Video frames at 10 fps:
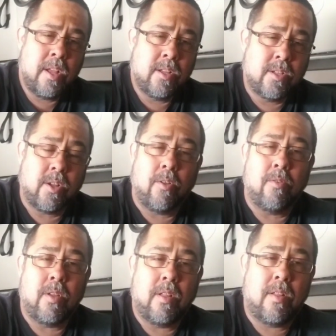
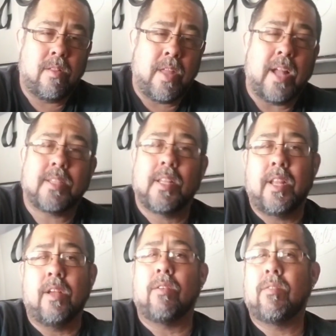So, that's the
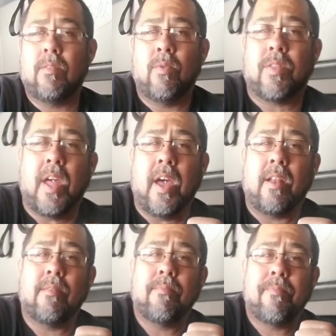deal with that.
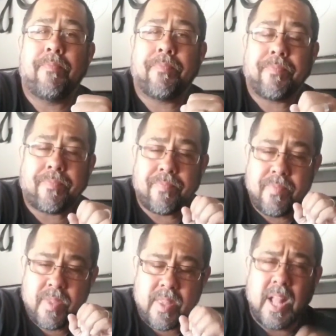
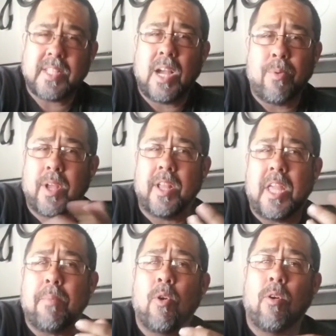That's how we're going to
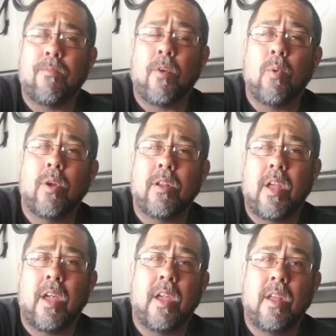keep going forward,
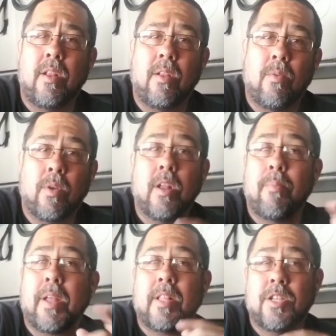and we're going to
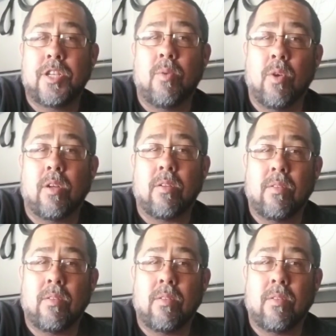make this shit work.